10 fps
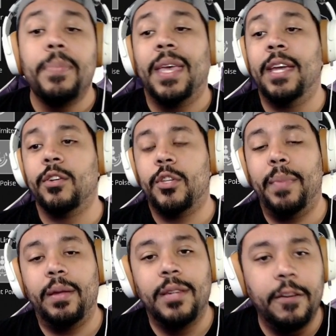Here's the
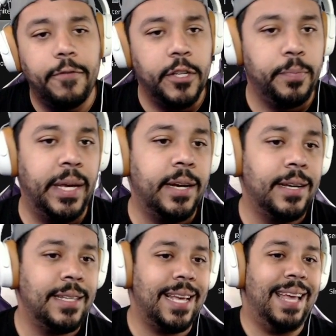main difference,
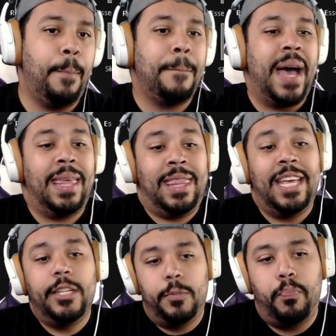because by
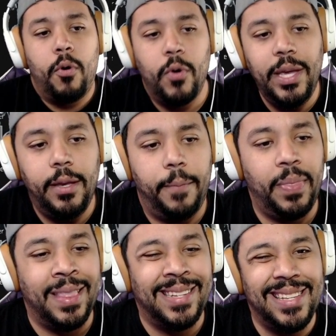this point,
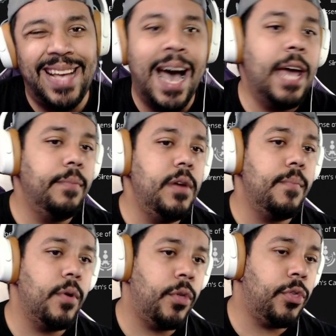this is item
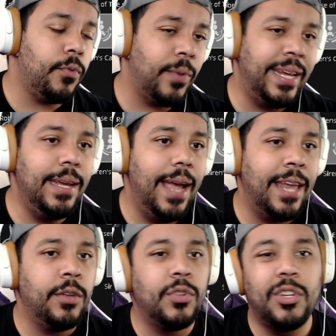number 3,
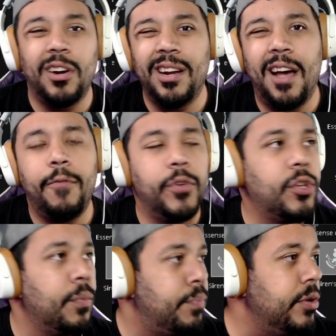and you started off with
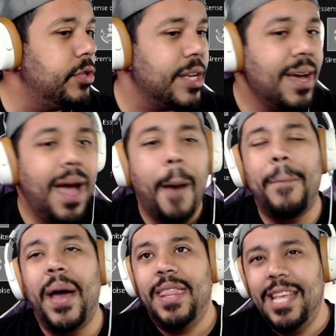your boots.
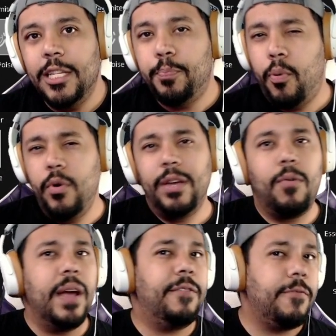By this point,
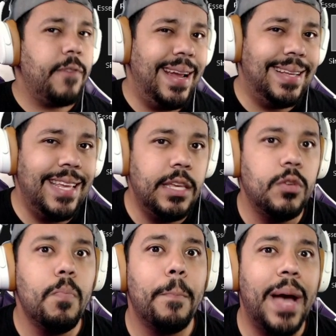quite frankly, you
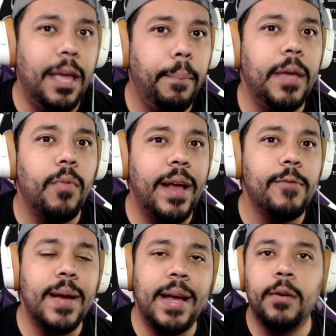might be right
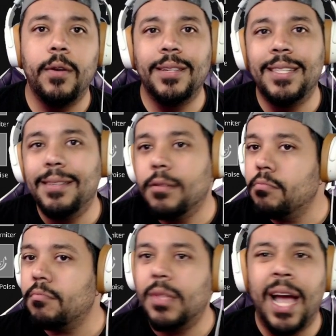around,
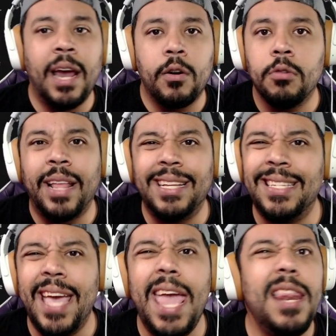I don't know, like
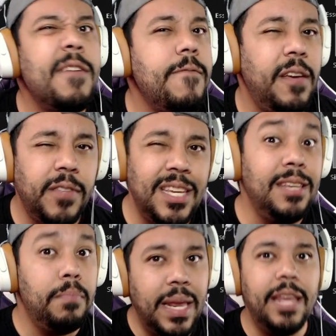10 to
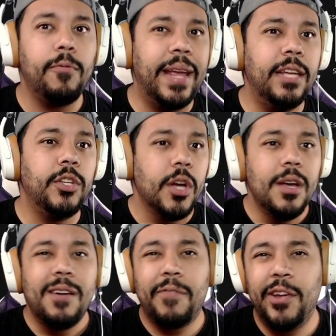15 minute range
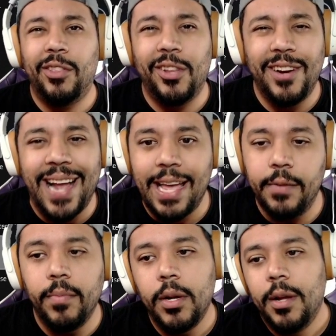for your third
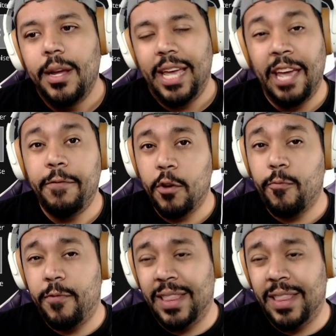item, if you're